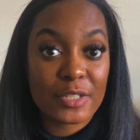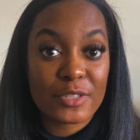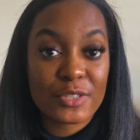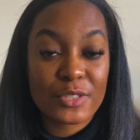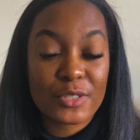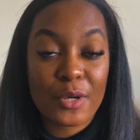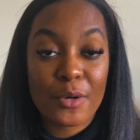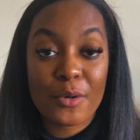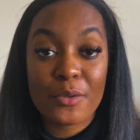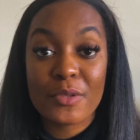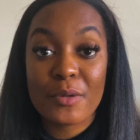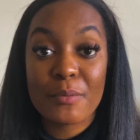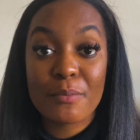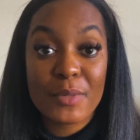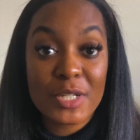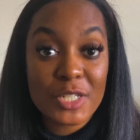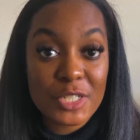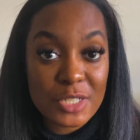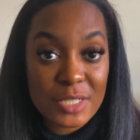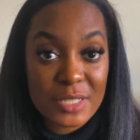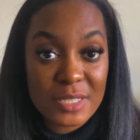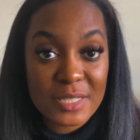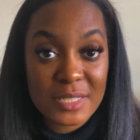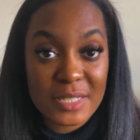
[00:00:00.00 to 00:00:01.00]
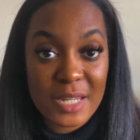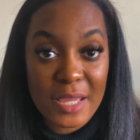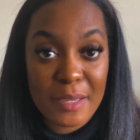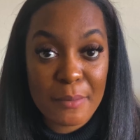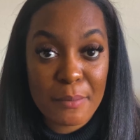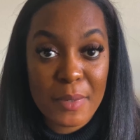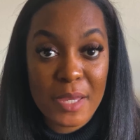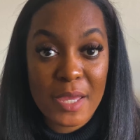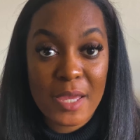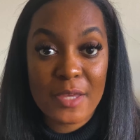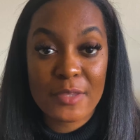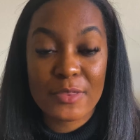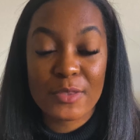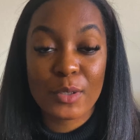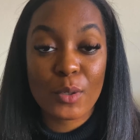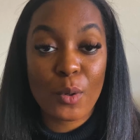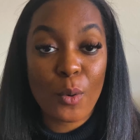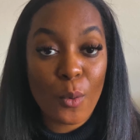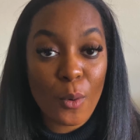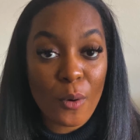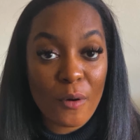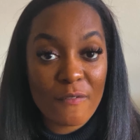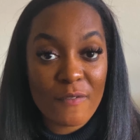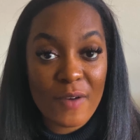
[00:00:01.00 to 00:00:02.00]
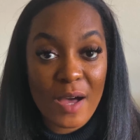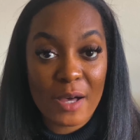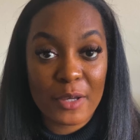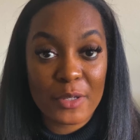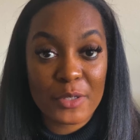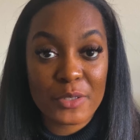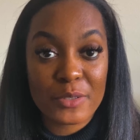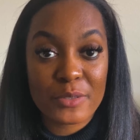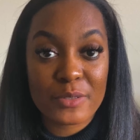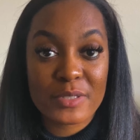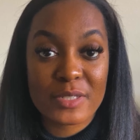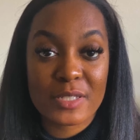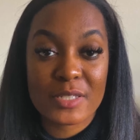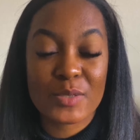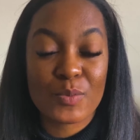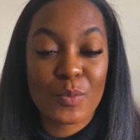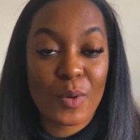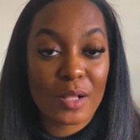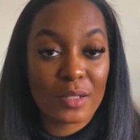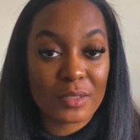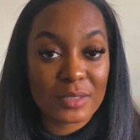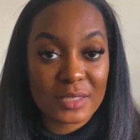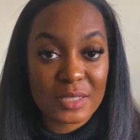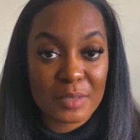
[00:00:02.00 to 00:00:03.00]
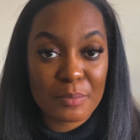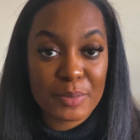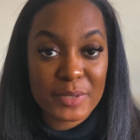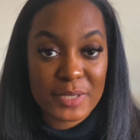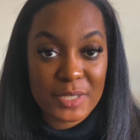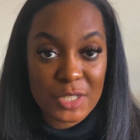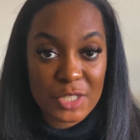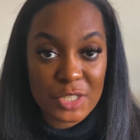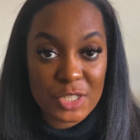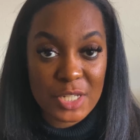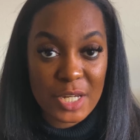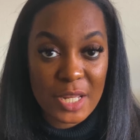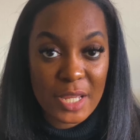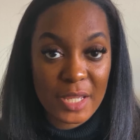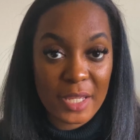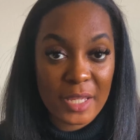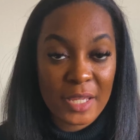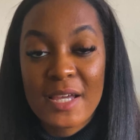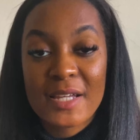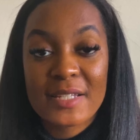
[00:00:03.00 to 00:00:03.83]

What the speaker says: so the mission statement, the core values, as well as the positioning.